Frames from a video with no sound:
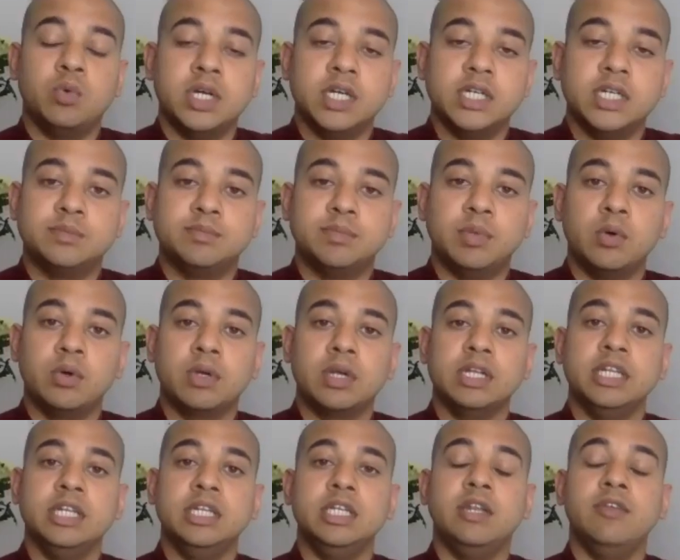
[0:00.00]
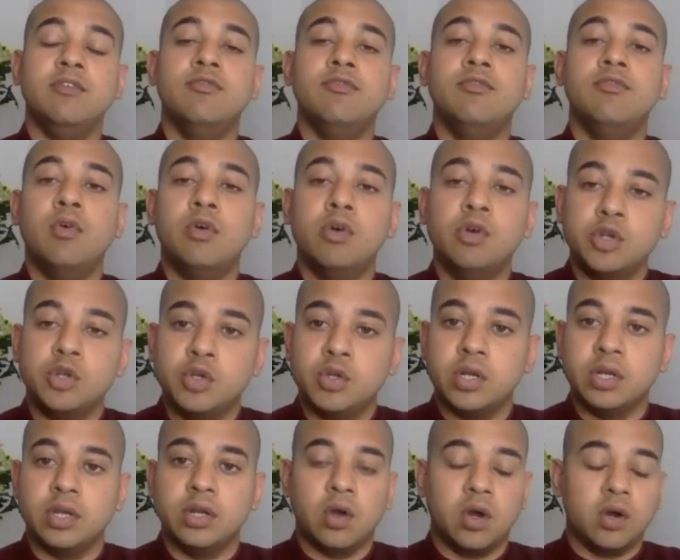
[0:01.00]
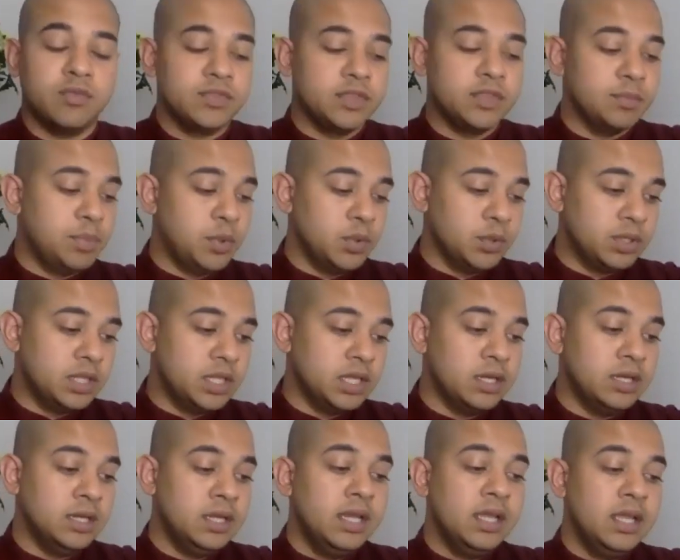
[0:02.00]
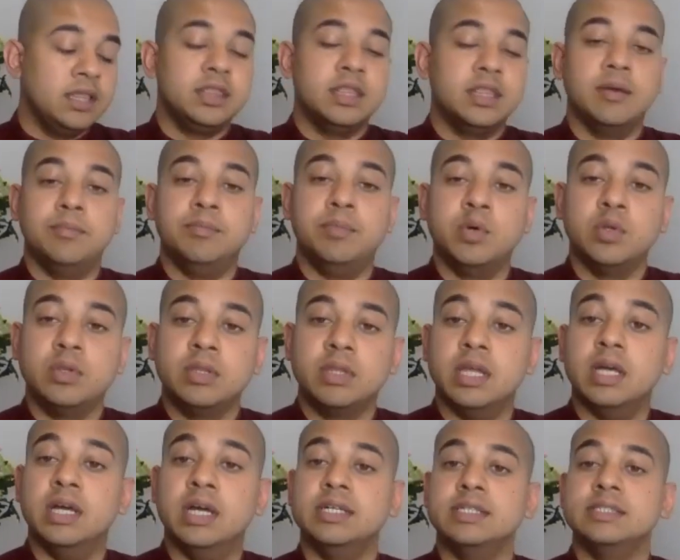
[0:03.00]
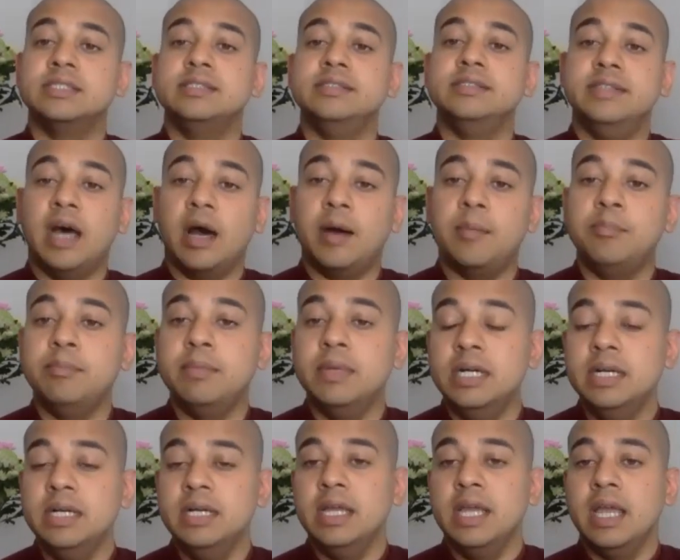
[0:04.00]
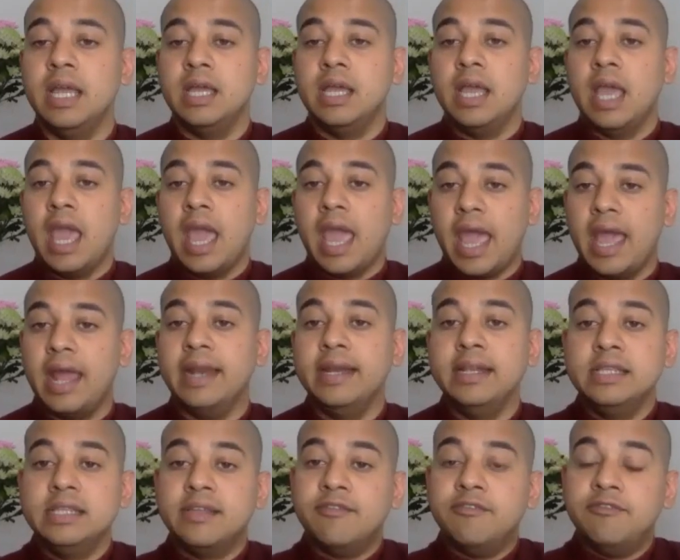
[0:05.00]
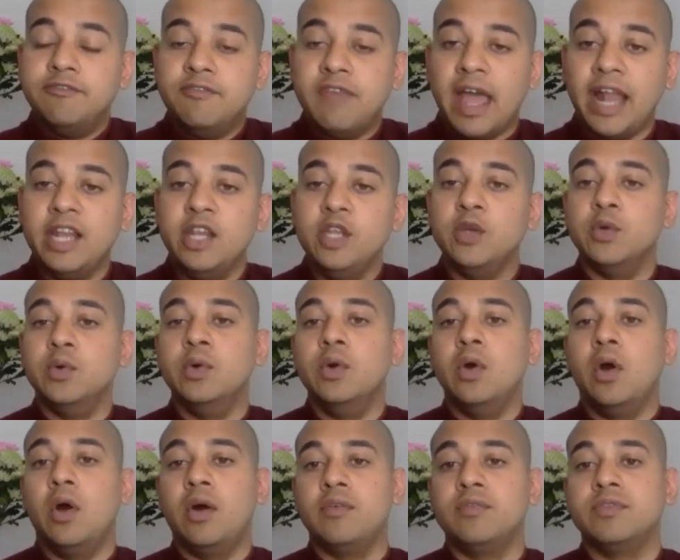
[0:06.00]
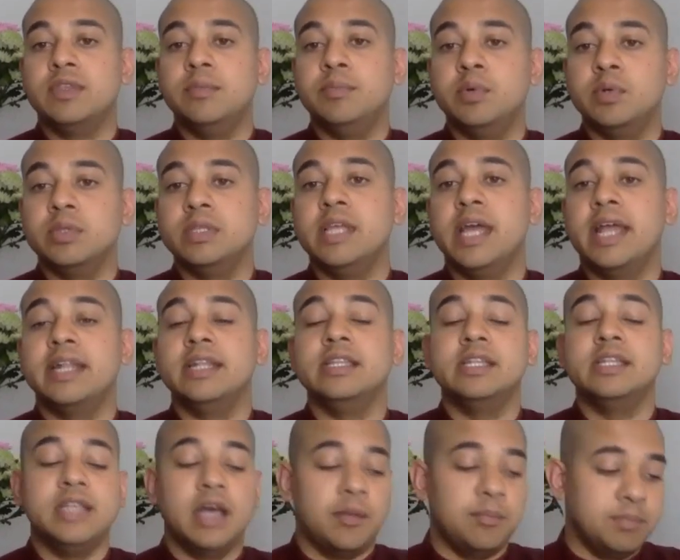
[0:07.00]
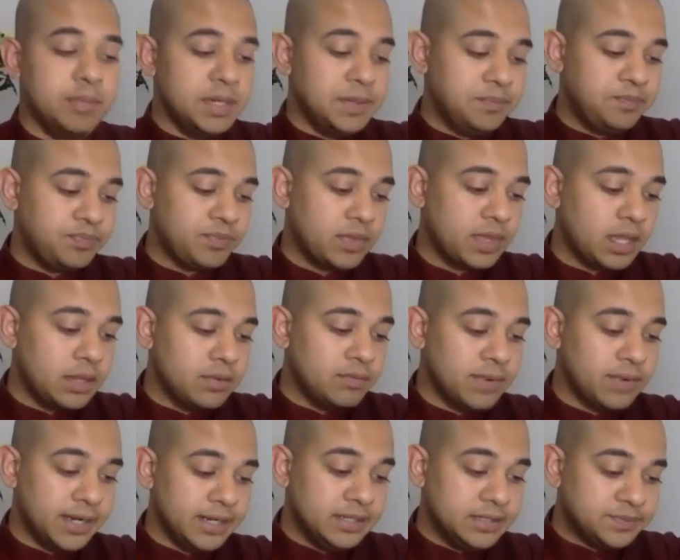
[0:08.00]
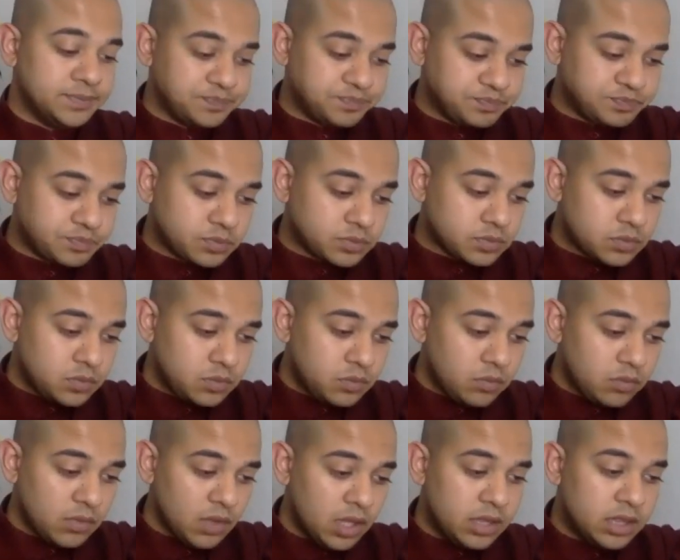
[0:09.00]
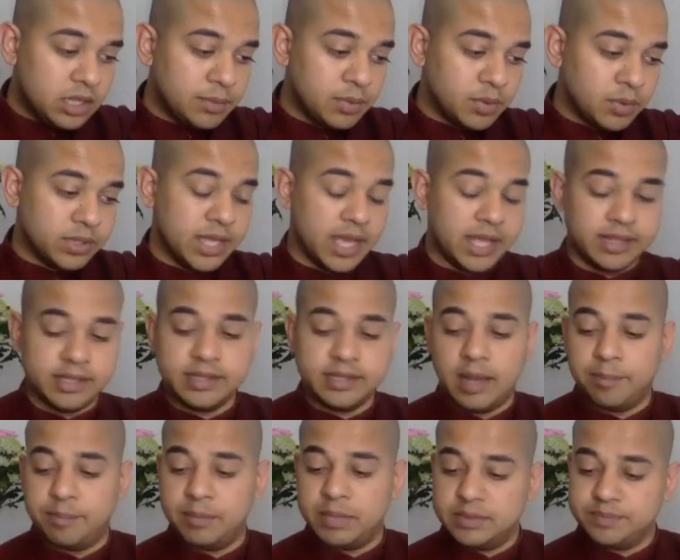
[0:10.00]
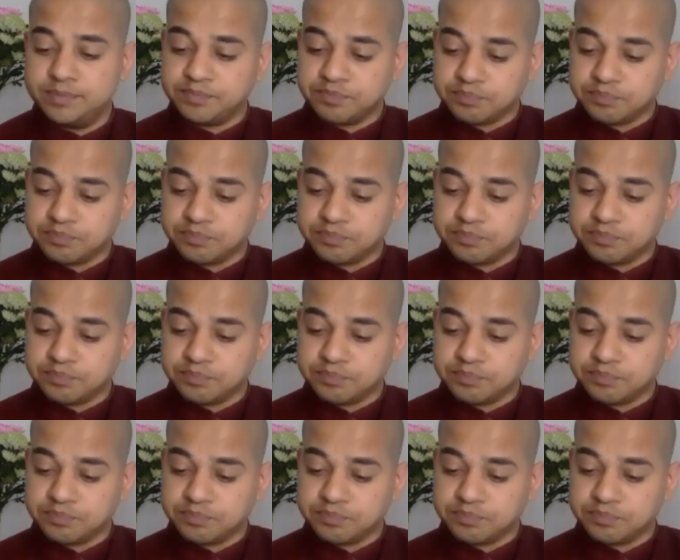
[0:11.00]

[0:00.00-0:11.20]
verse spoken in devotion of the Buddha's Dhamma and the value of the Buddha and the Dhamma, right? The Buddha and the Dhamma.